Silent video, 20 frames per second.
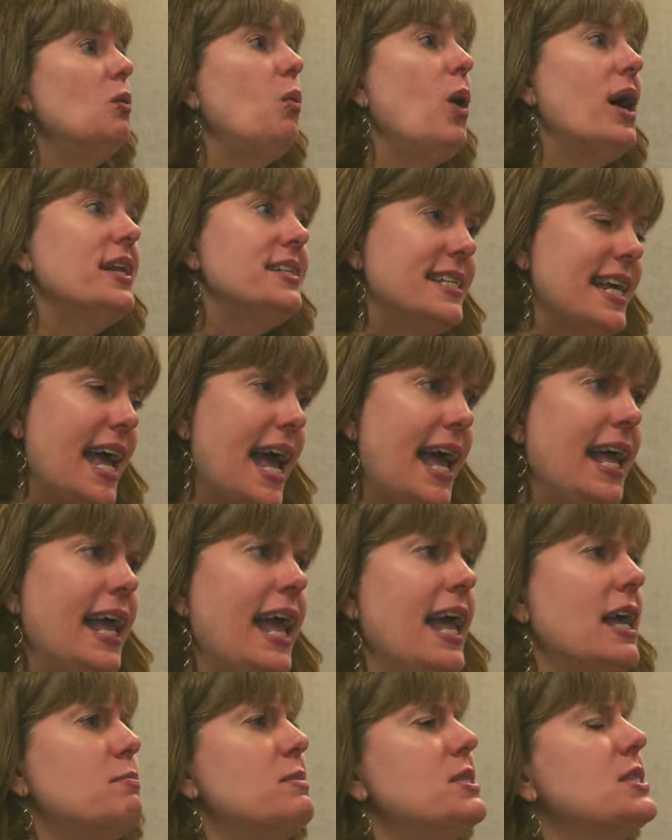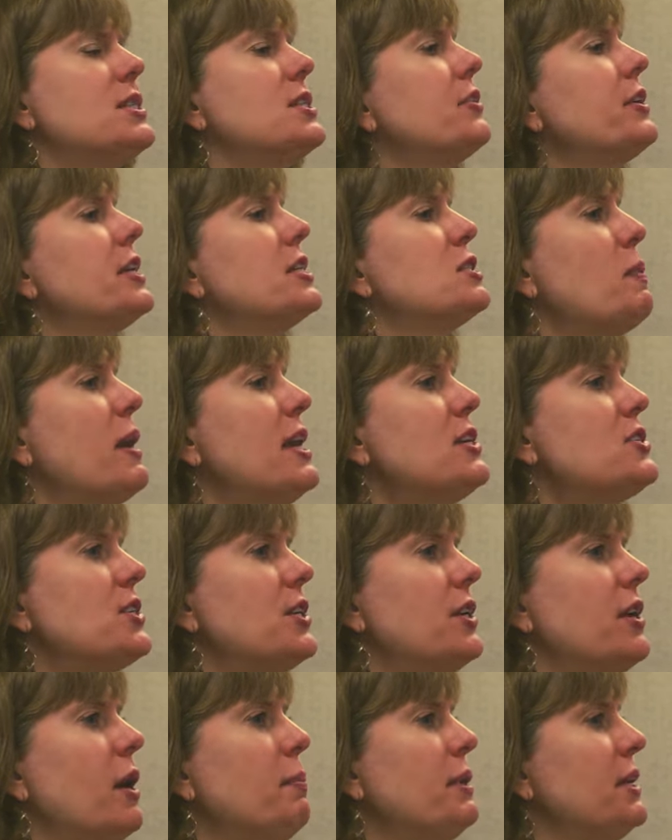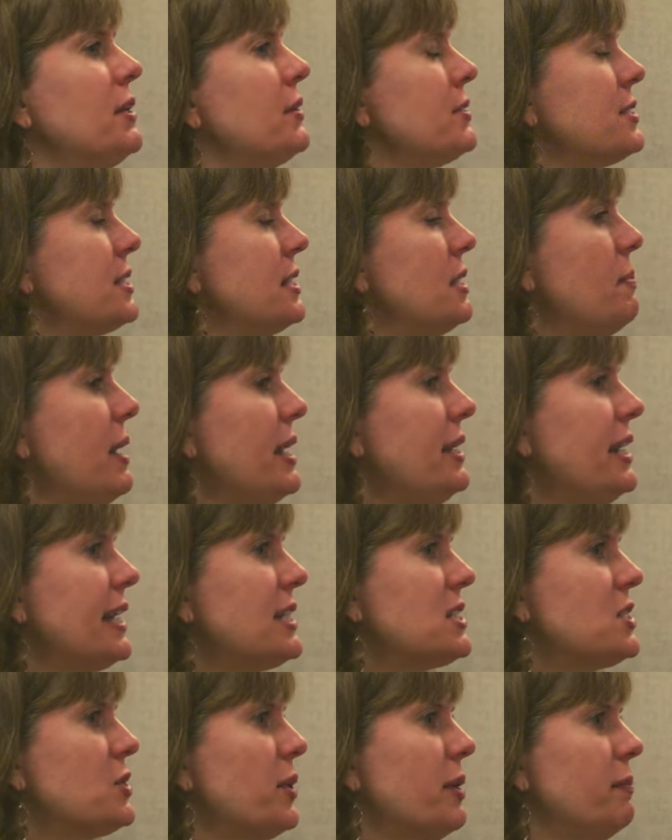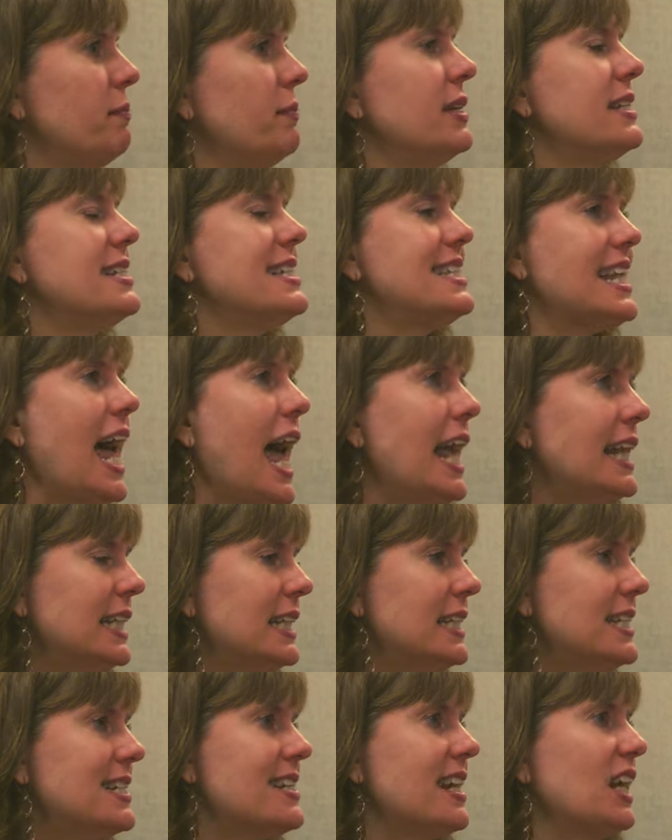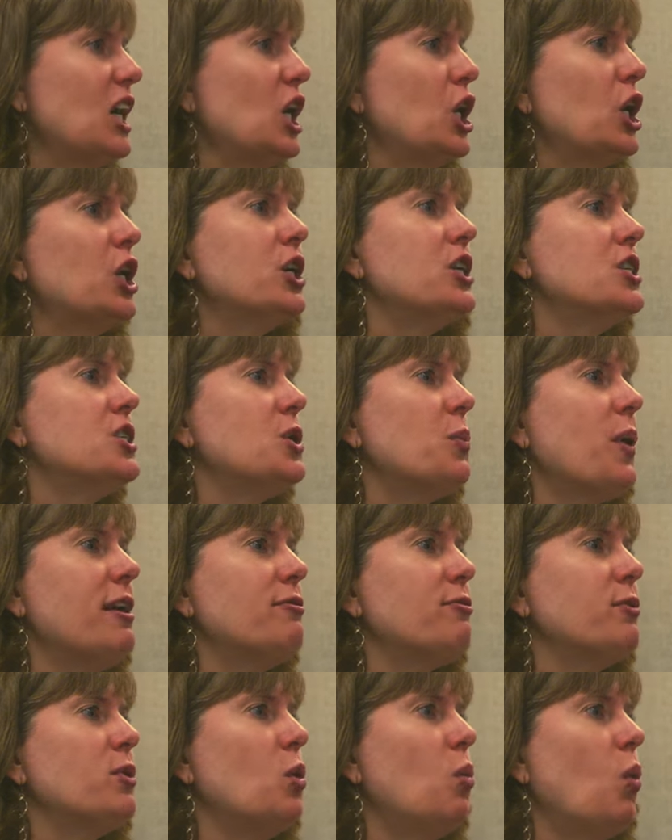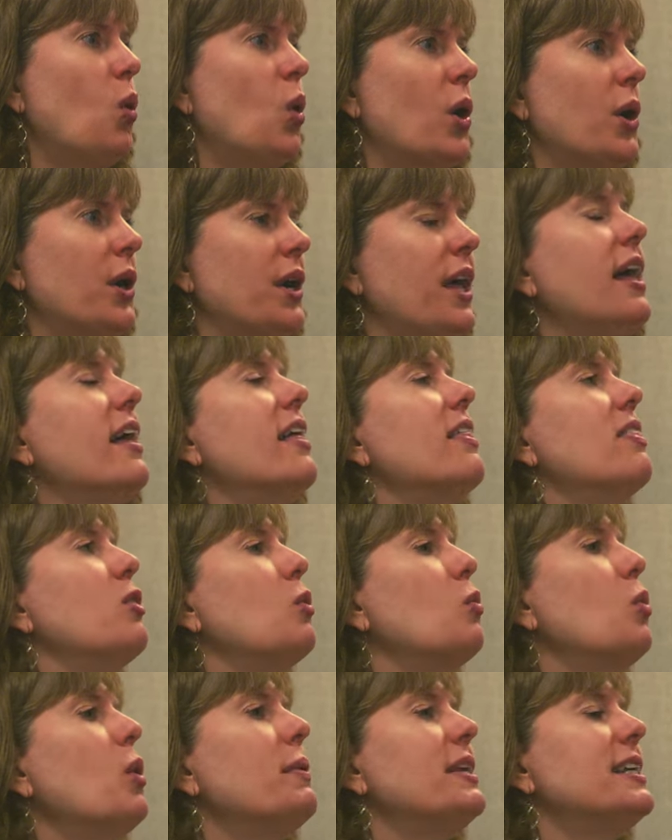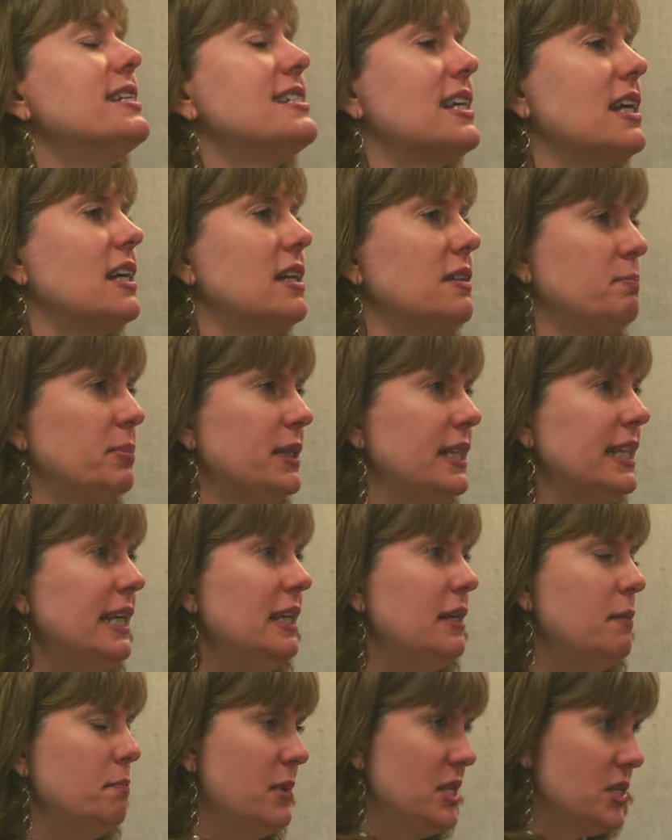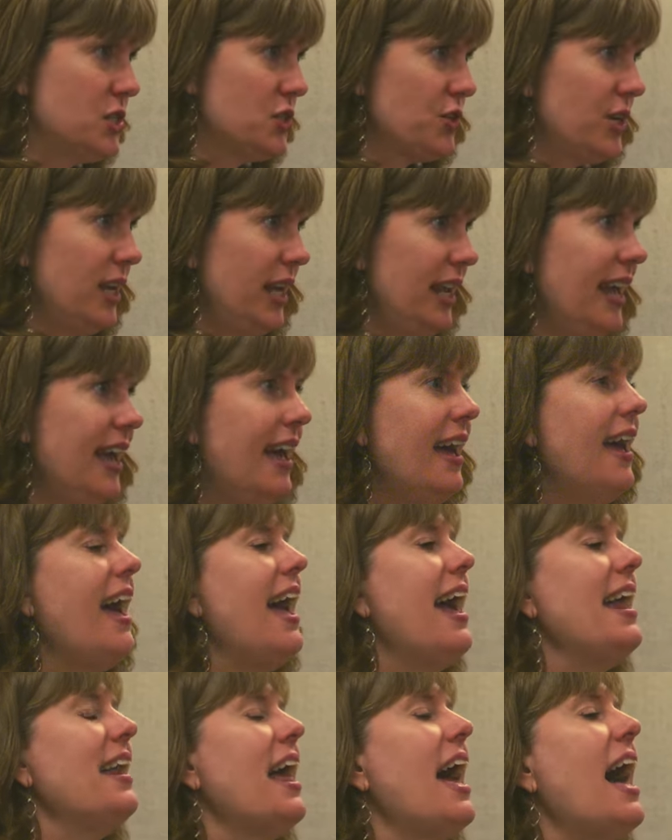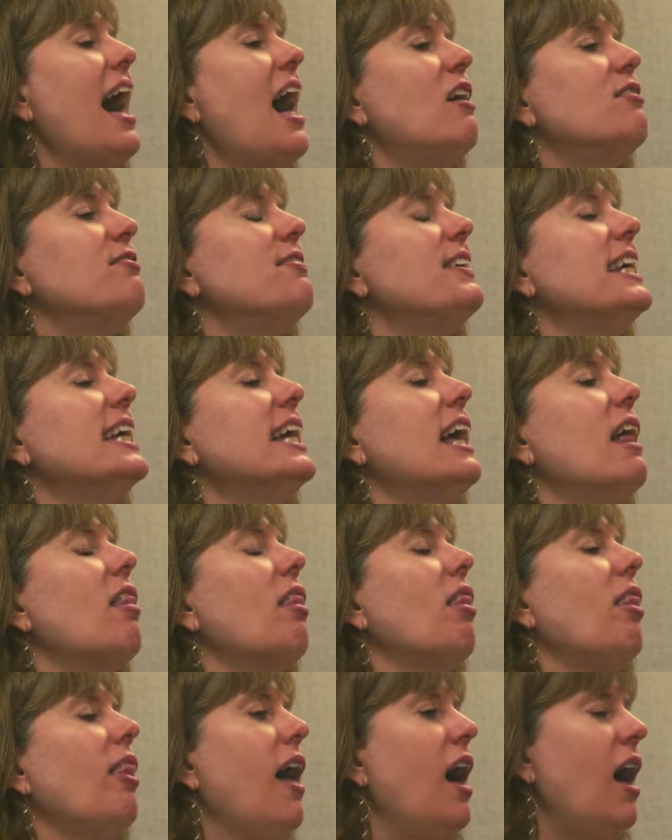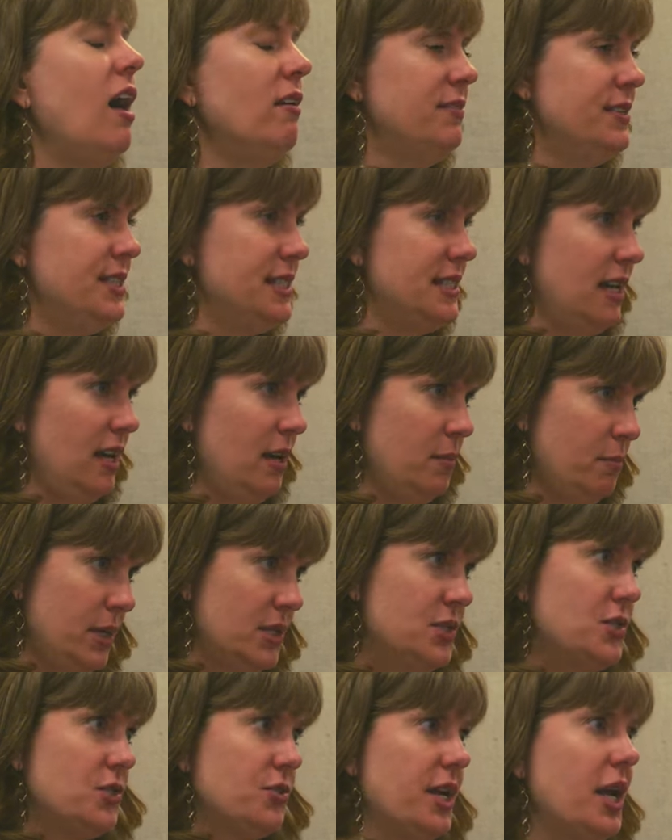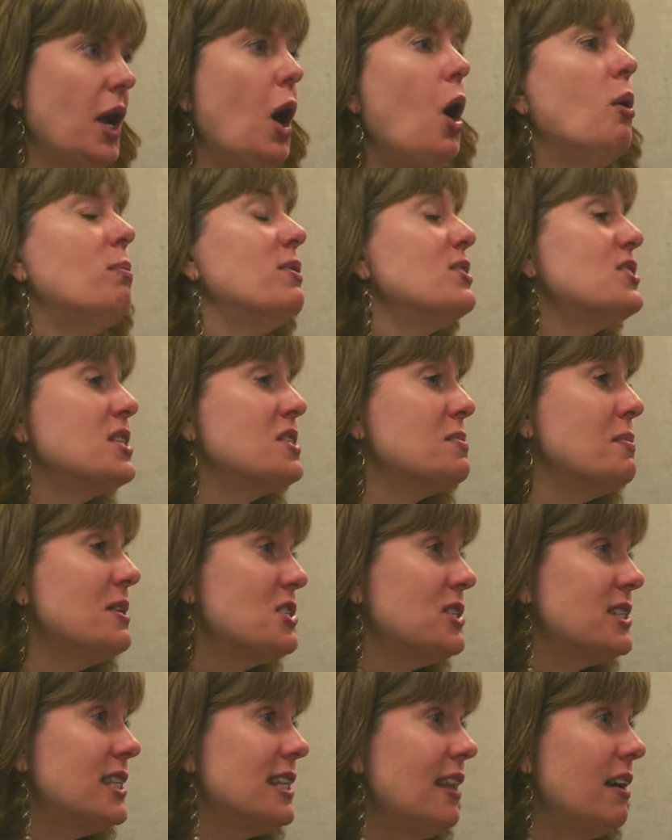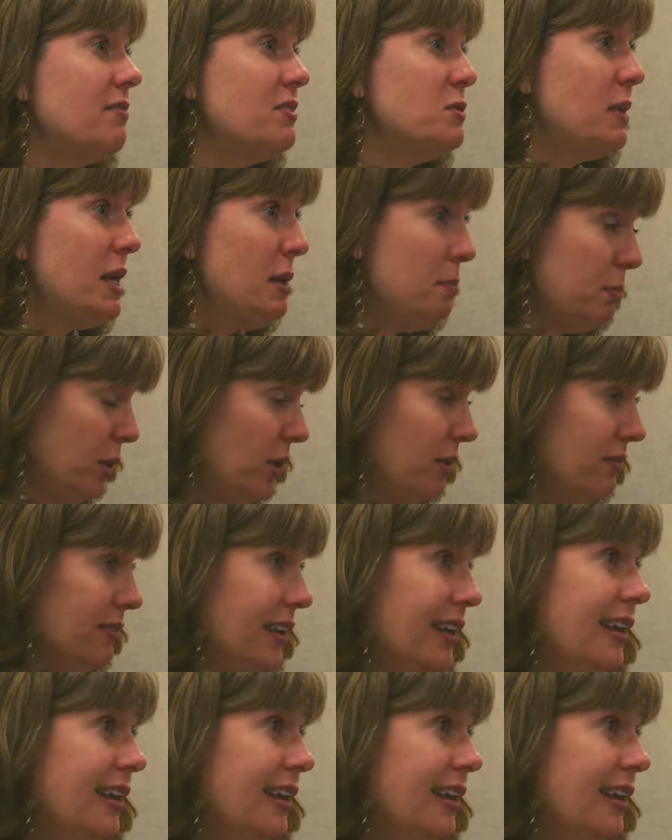One day, a mysterious patient appears in the bed next to him, silent and curtained away from the ward. The woman is a complete mystery and Alfie loves a mystery almost as much as he loves people.